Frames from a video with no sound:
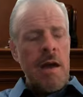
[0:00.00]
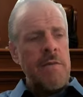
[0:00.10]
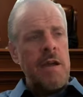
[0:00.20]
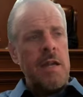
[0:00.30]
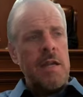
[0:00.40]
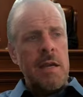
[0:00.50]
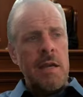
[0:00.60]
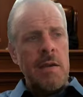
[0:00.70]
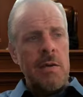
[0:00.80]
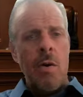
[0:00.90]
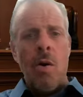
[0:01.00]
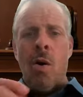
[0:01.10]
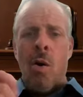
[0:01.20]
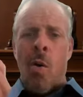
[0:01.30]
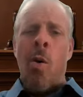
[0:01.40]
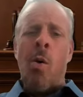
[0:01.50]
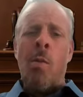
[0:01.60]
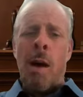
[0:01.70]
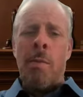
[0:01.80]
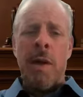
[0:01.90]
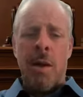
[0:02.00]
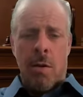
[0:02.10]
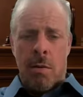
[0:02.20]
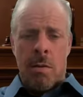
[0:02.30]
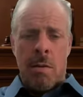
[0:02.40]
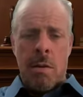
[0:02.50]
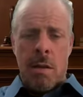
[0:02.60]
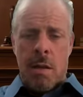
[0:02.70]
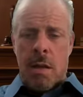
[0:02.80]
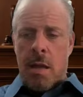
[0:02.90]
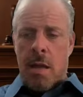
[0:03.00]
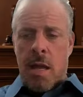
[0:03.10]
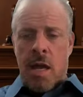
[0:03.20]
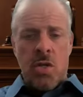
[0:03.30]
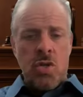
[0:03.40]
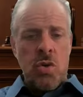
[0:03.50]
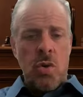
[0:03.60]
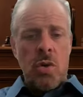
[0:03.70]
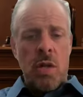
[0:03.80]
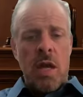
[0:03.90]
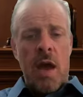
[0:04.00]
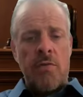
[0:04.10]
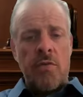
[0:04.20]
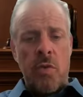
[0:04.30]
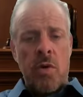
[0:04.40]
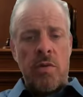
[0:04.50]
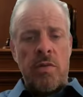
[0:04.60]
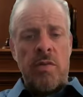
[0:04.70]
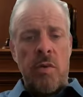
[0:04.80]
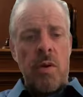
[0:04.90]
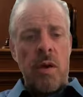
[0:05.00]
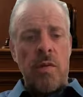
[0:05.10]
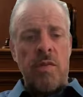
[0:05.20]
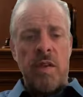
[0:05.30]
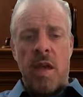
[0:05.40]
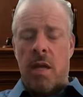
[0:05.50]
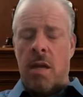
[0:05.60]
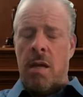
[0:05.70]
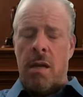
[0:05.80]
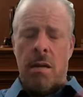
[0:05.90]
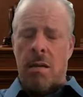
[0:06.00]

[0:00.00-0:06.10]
I have an idea. Hold my beer. And shortly afterwards, someone else said,